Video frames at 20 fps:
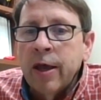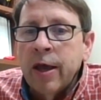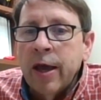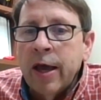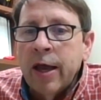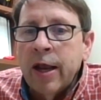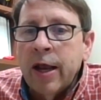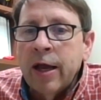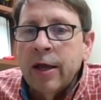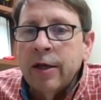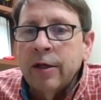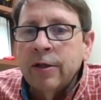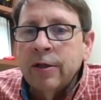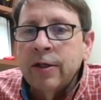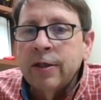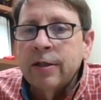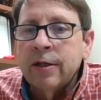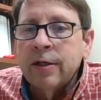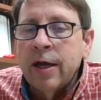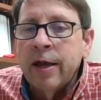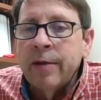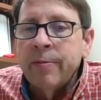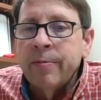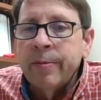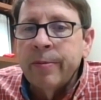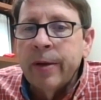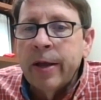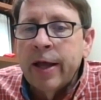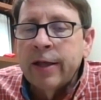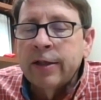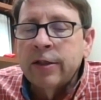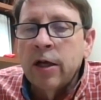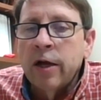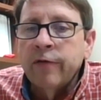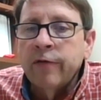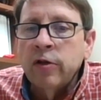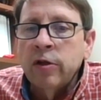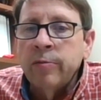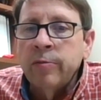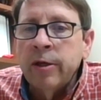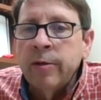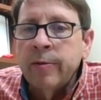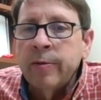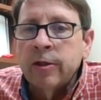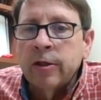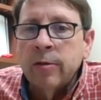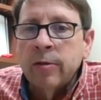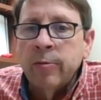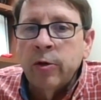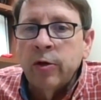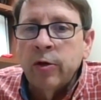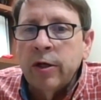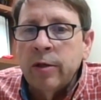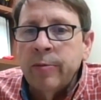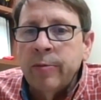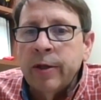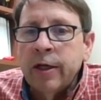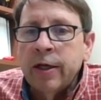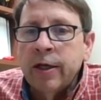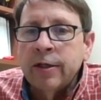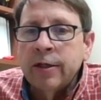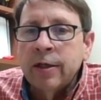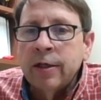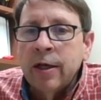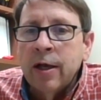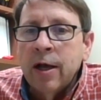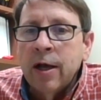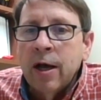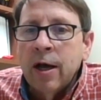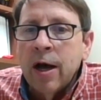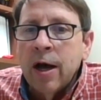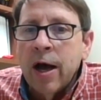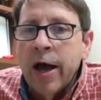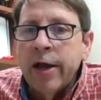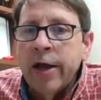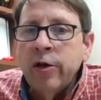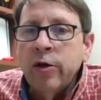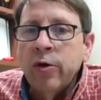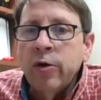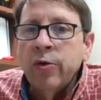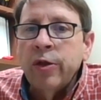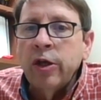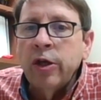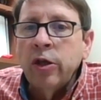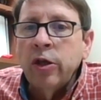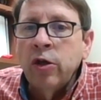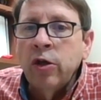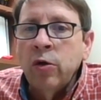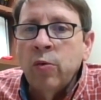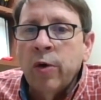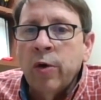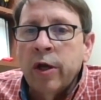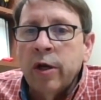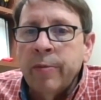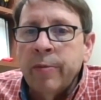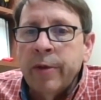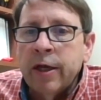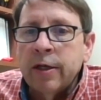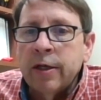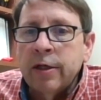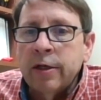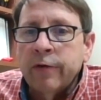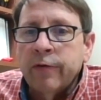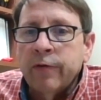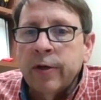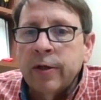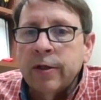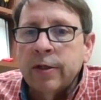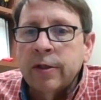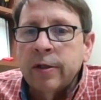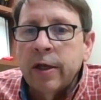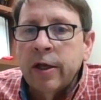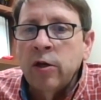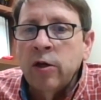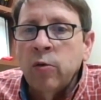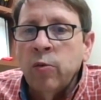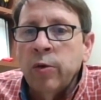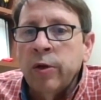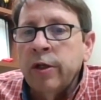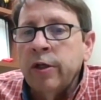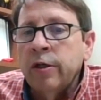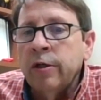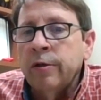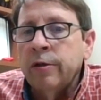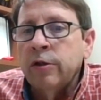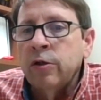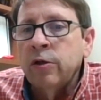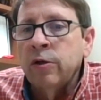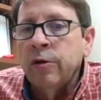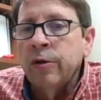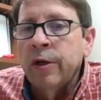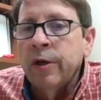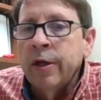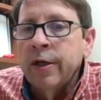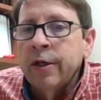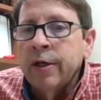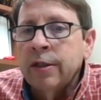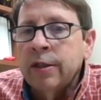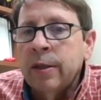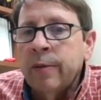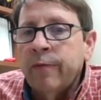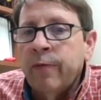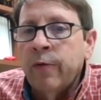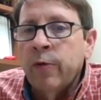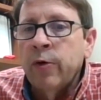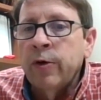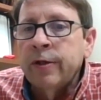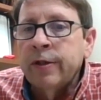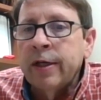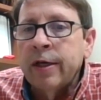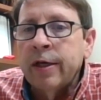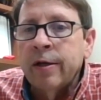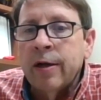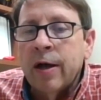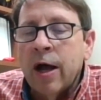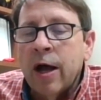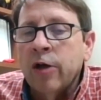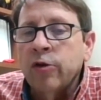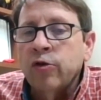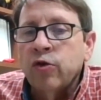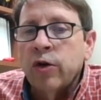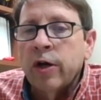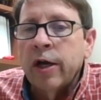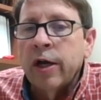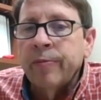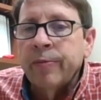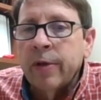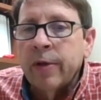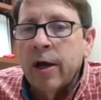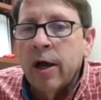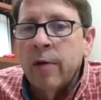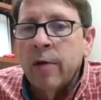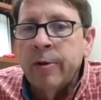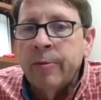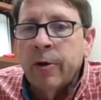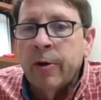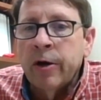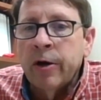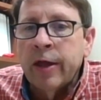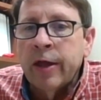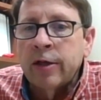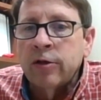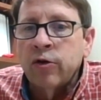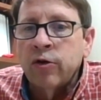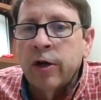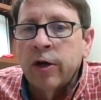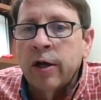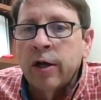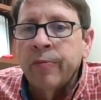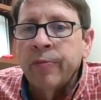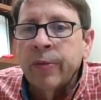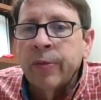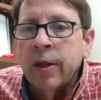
And I just, I hats off to the BBS community because I know that you want to make a difference and you're willing to, to step forward and say, I'll try, I'll be part of that trial.